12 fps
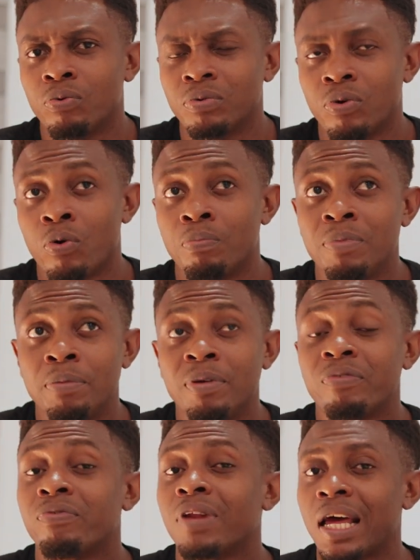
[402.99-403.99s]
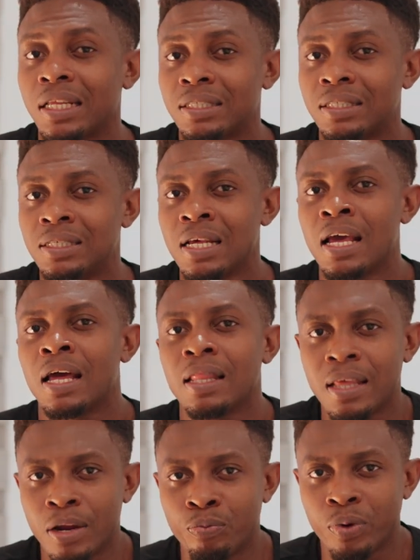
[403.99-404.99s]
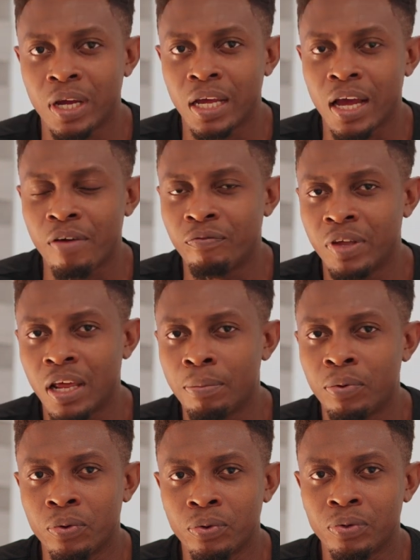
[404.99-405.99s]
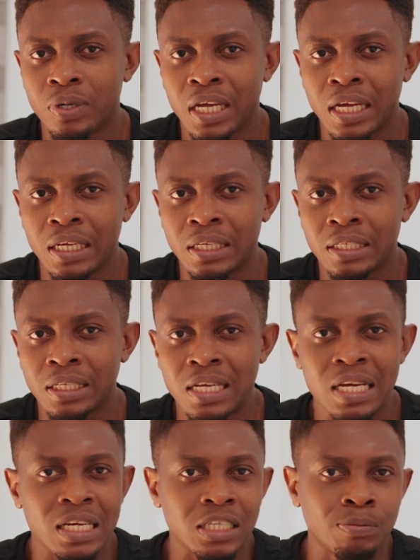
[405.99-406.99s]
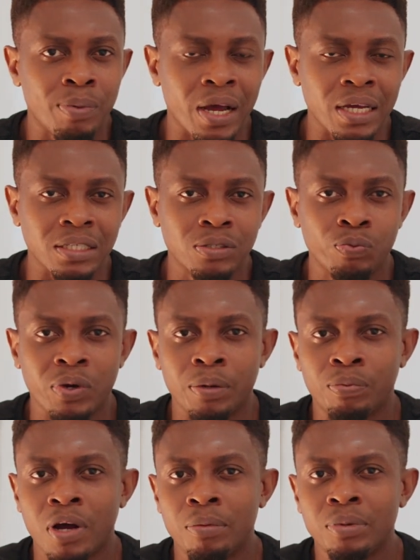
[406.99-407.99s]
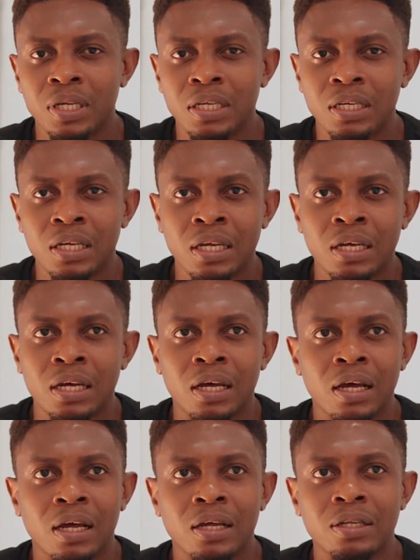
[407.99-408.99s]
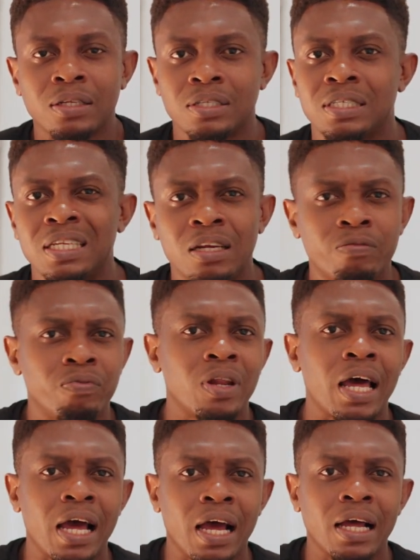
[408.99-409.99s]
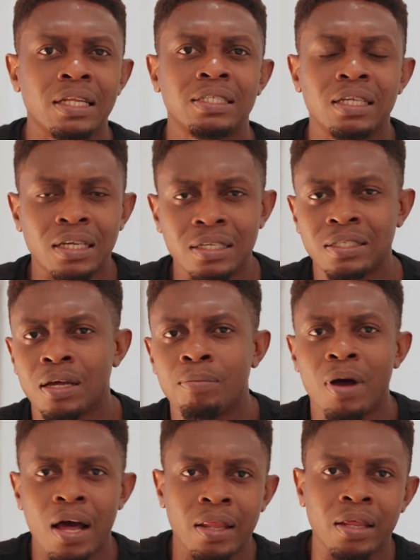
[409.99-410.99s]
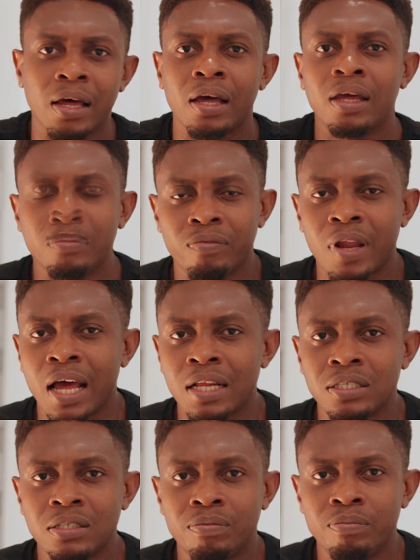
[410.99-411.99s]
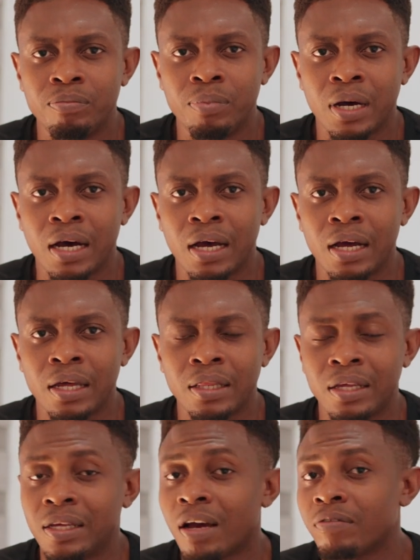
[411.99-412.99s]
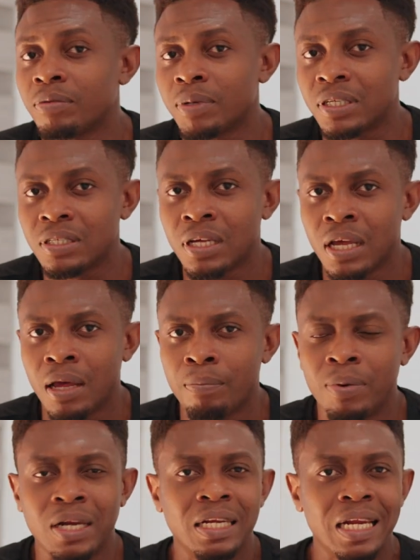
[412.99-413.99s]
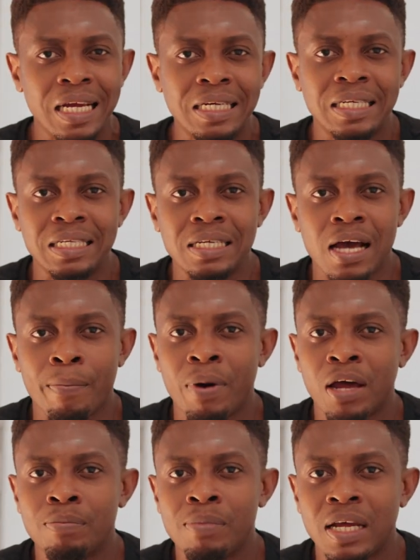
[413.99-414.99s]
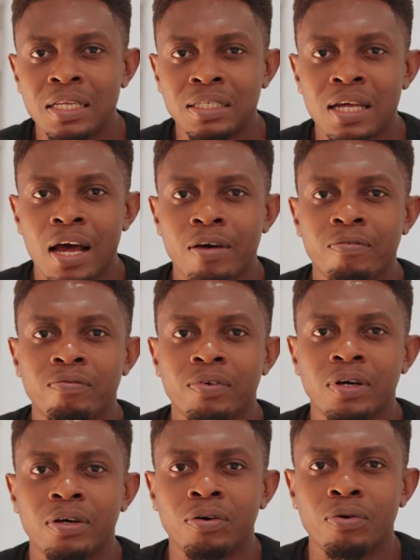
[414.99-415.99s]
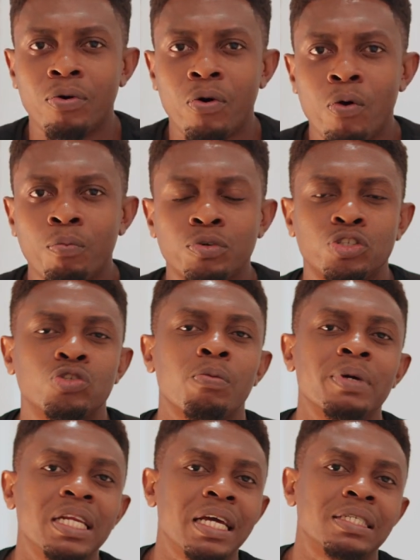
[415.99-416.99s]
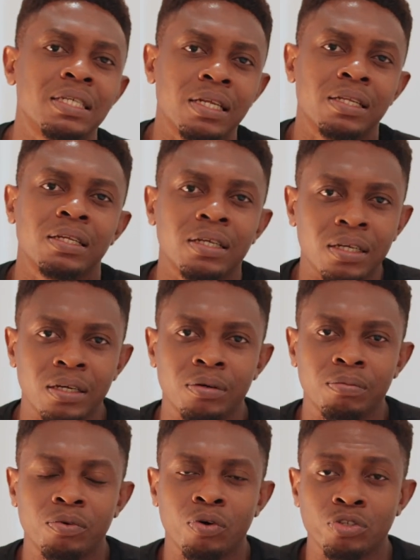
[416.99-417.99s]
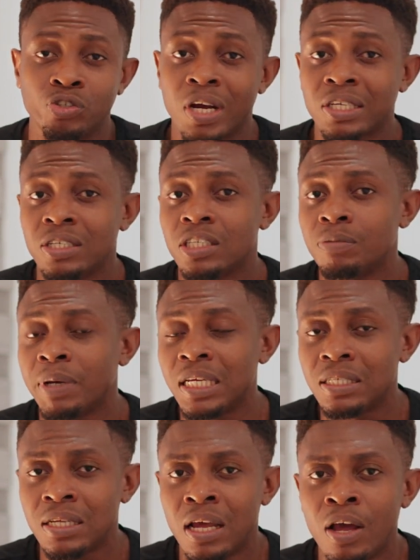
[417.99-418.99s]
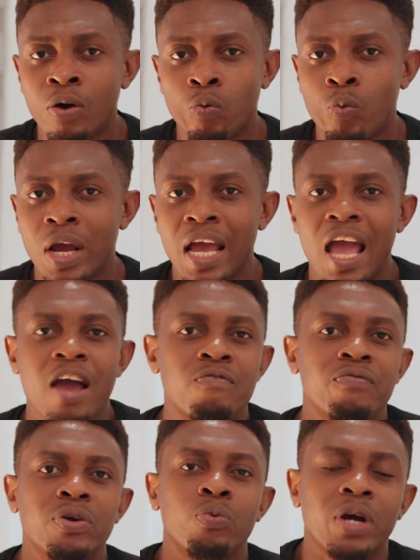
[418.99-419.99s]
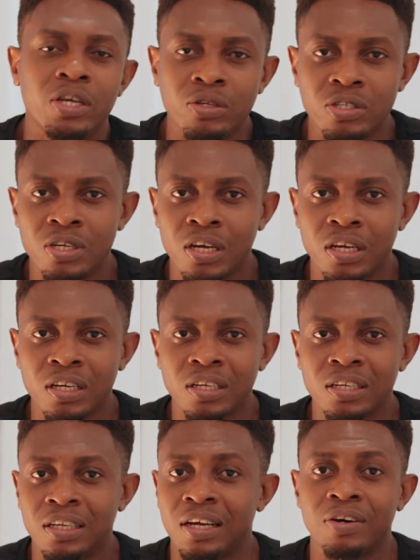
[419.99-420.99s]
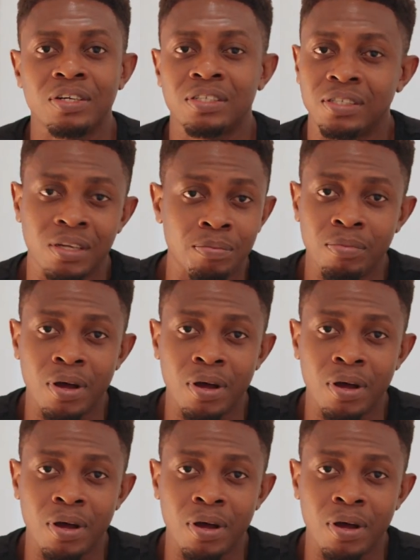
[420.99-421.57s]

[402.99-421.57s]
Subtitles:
or maybe flats, that were available in years past were probably the SNID flats and some other flats by the government. But lately, apartments have almost dominated the construction space, where everywhere you turn, there is some